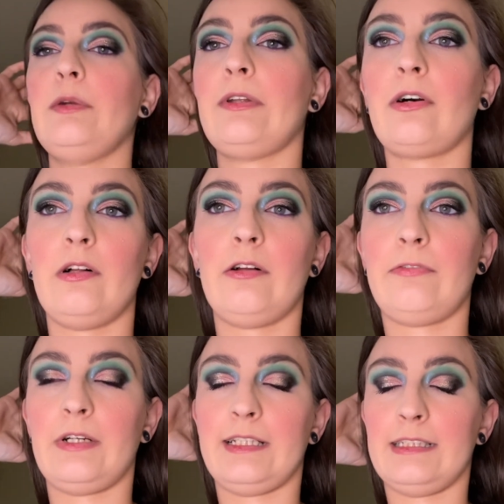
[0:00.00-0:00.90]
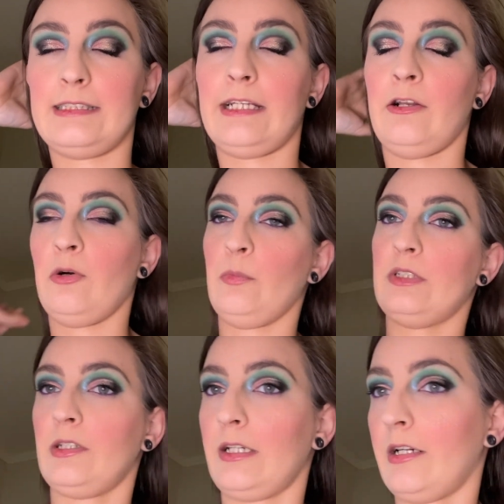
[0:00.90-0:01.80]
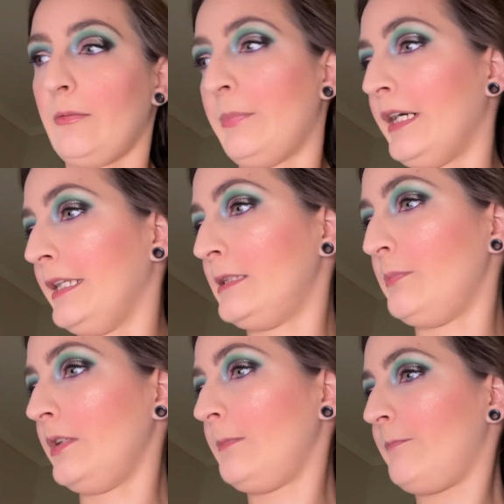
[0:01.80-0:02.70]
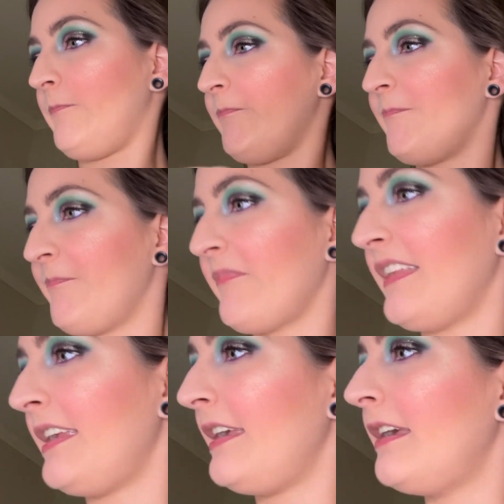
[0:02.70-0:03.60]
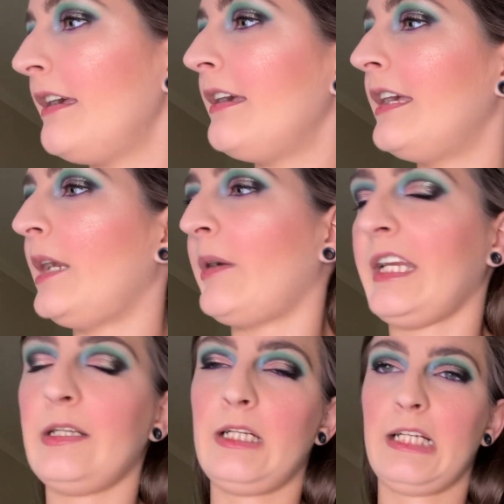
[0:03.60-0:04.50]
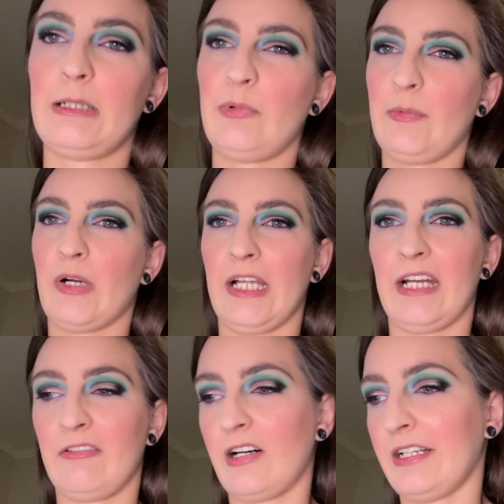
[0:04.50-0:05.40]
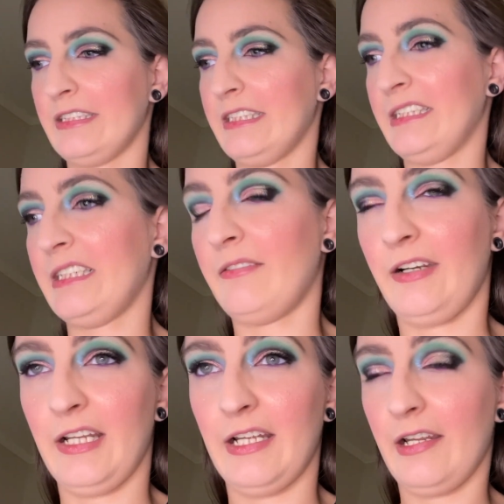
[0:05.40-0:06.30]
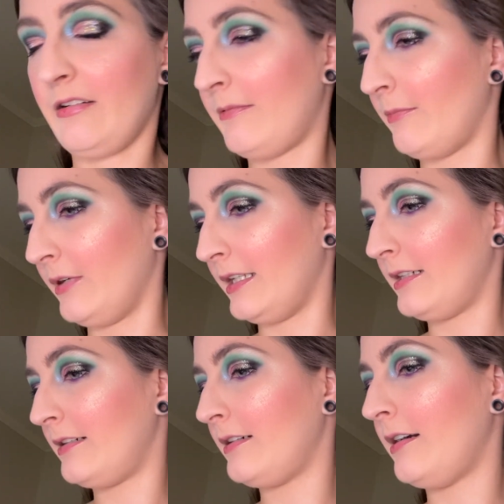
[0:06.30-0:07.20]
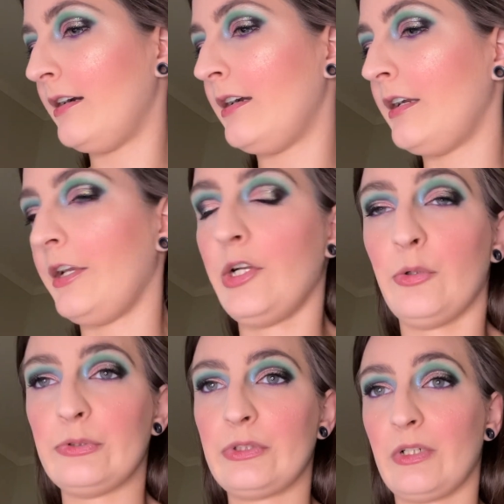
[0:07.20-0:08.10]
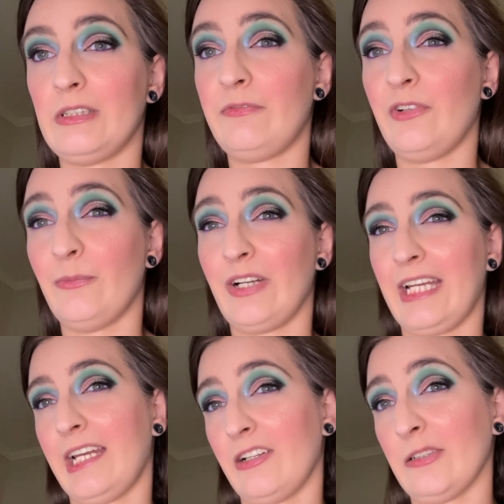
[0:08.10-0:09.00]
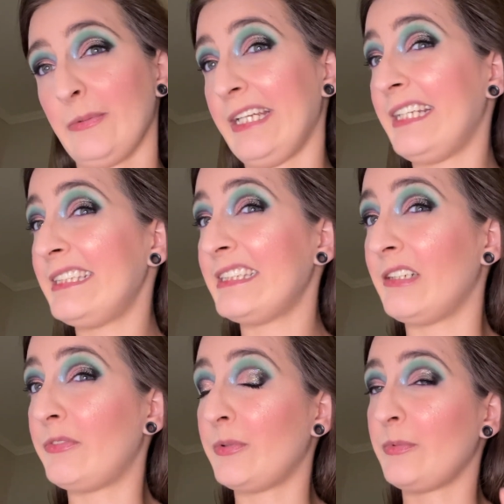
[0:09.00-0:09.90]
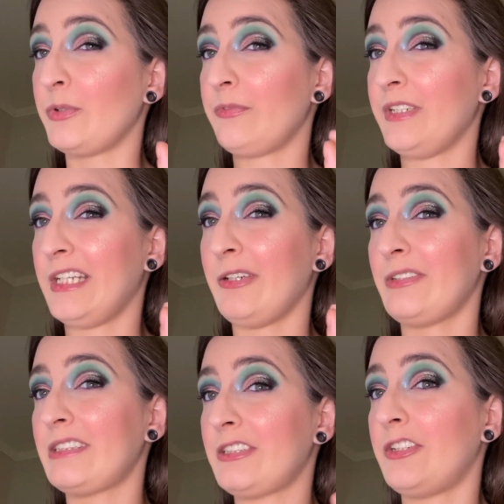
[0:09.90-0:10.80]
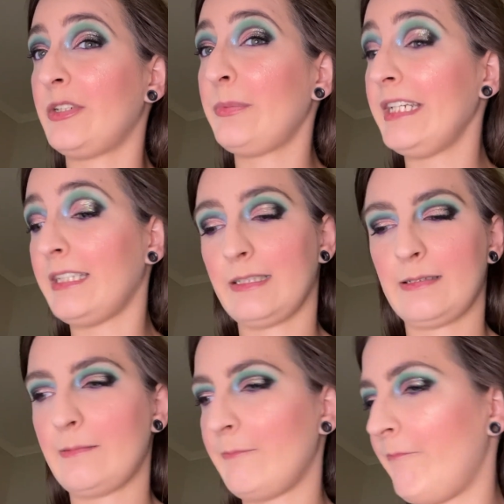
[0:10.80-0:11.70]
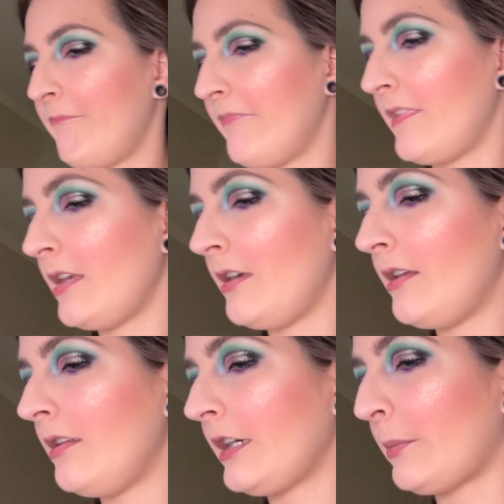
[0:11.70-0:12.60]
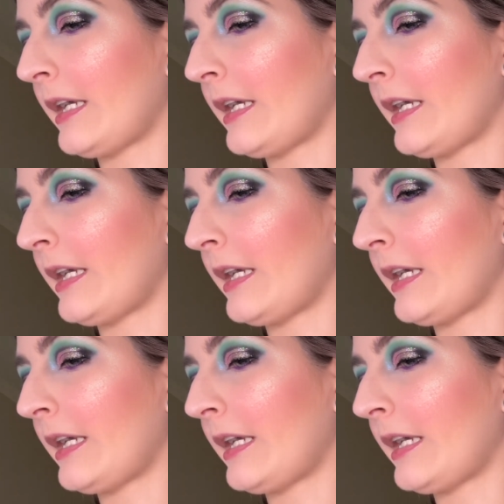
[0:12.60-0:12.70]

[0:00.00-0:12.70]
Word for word: would call it if I just stayed home and took care of pets, but anyway, you would probably have content every day, but you don't. So I film when I can on the weekends and I film little videos during the week liquid